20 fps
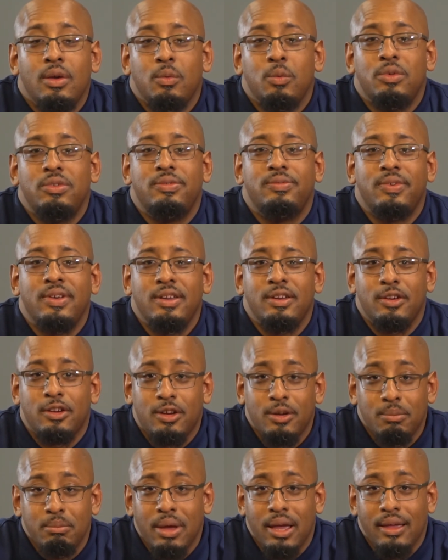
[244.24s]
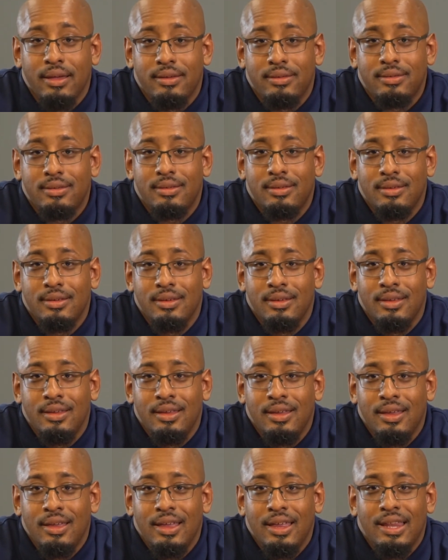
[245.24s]
was vinegar based.
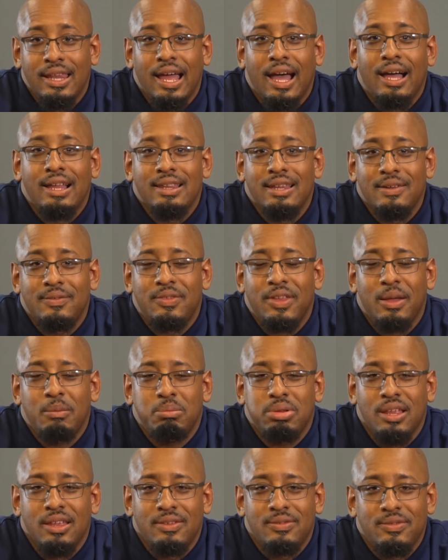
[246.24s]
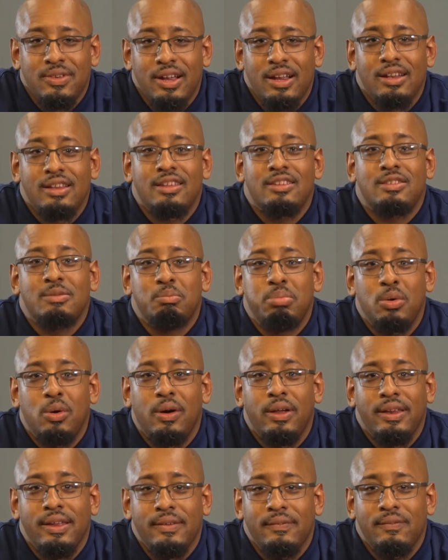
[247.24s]
Now, I left that place very
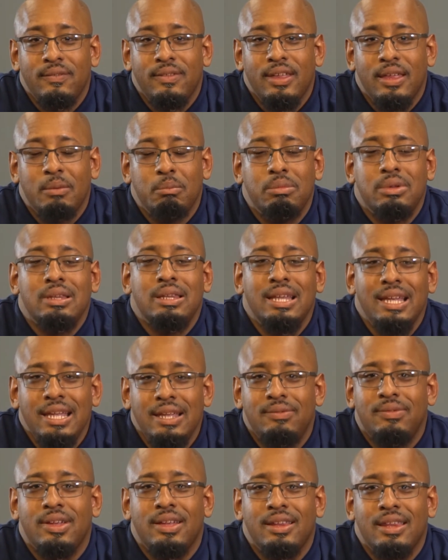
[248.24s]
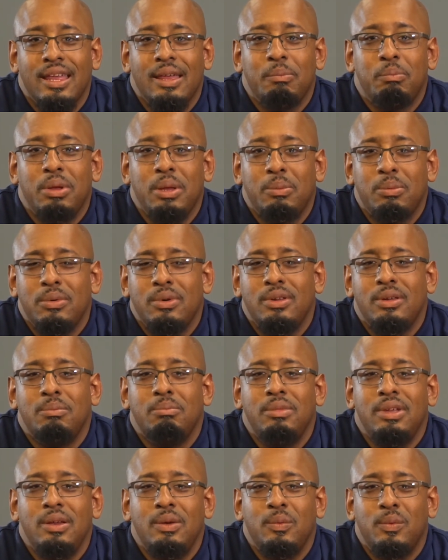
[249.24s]
disappointed in believing that people in the
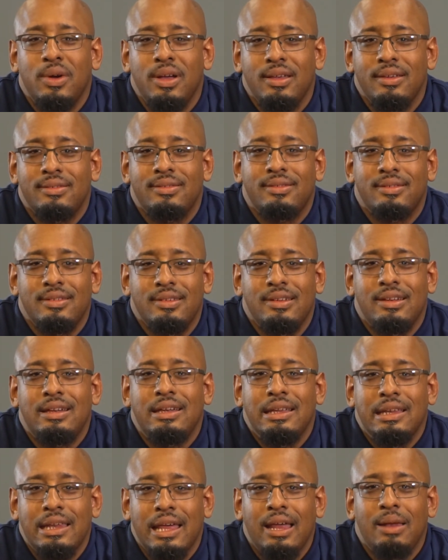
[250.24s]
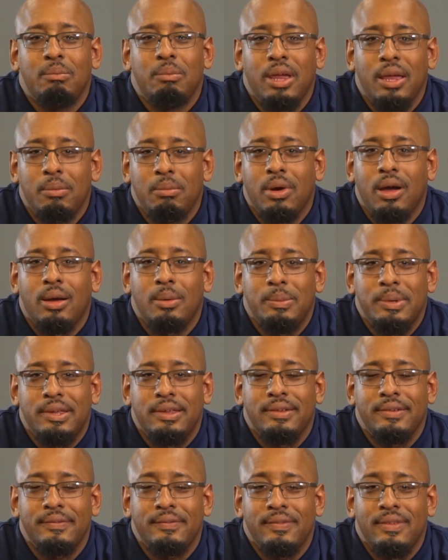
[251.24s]
Midwest could not make
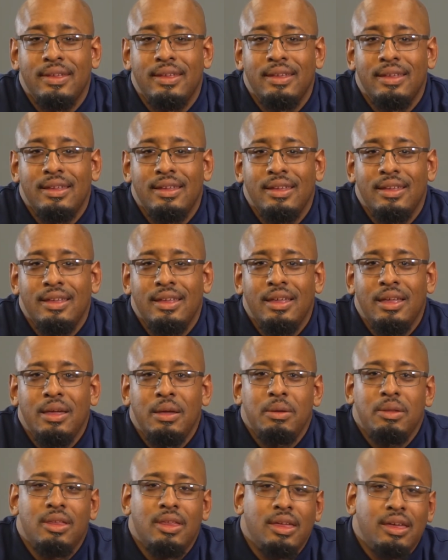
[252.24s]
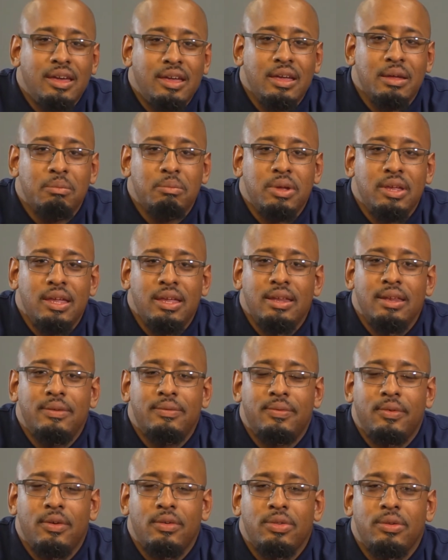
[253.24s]
barbecue. Couldn't be any
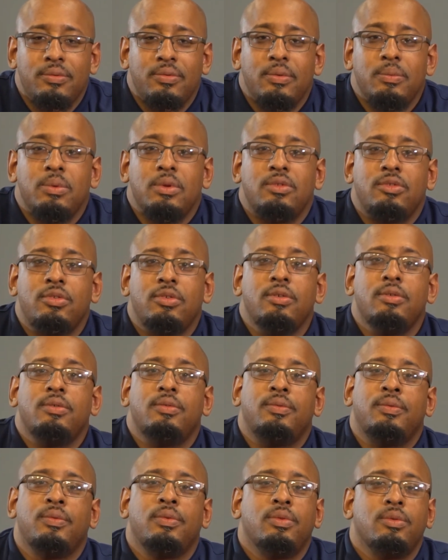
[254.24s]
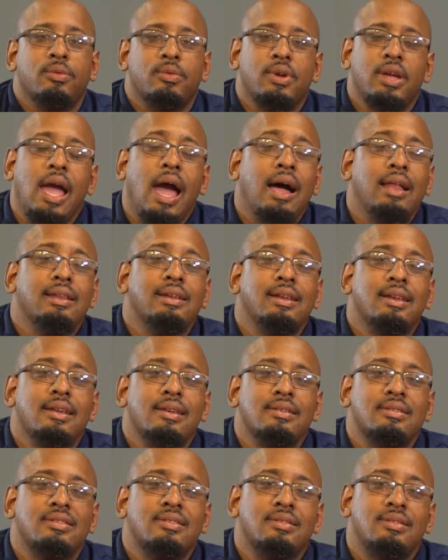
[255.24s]
further from the truth. The reality
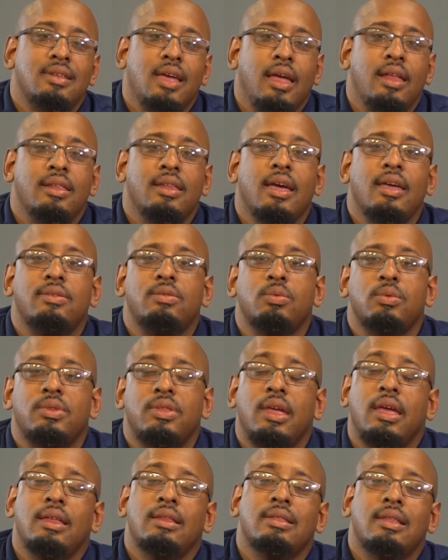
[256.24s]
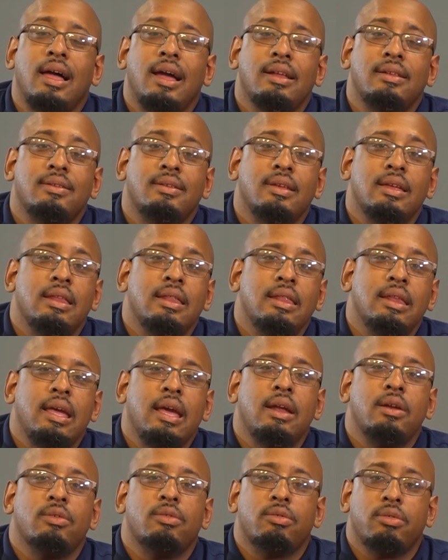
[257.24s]
is that that's what they liked in
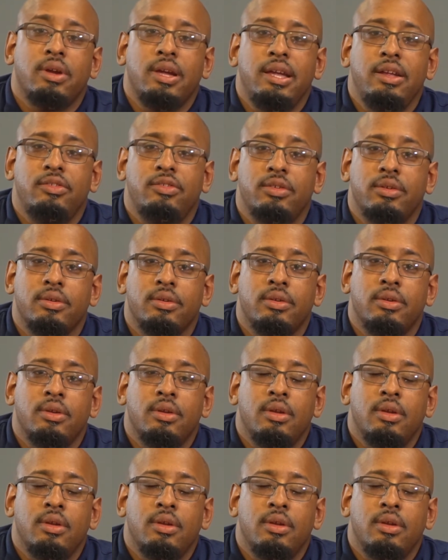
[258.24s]
that region.